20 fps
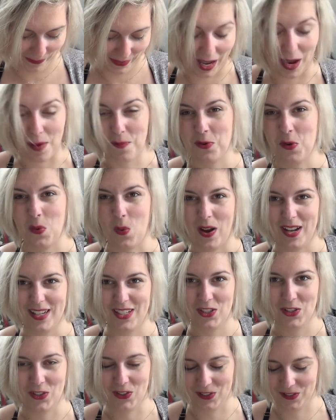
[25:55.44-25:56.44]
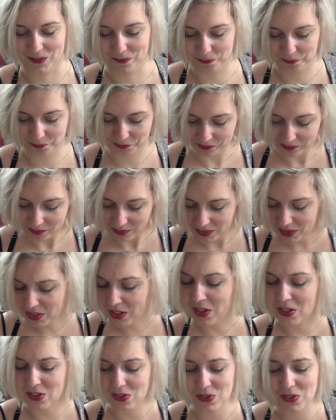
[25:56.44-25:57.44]
I'm quite sure.
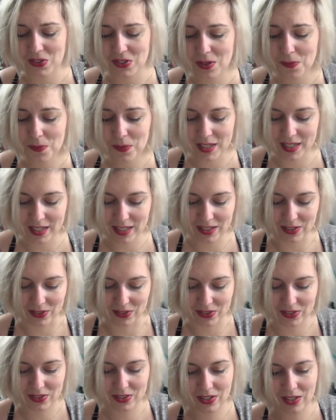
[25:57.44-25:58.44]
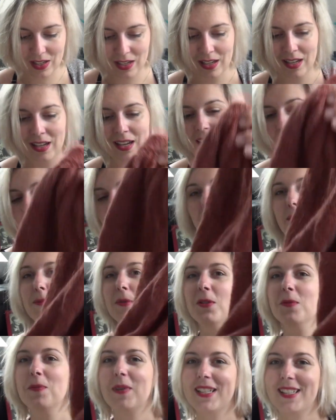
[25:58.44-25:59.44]
Oh, something else. I'm
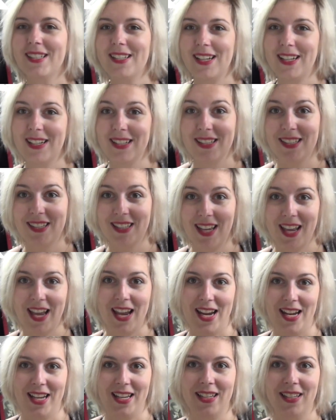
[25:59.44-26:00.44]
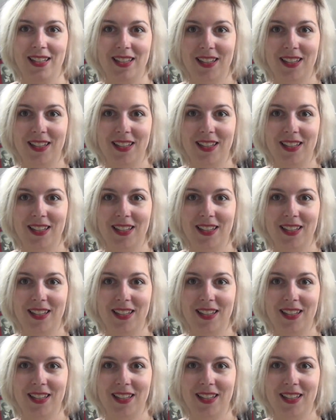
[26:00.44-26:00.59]
on my second skein.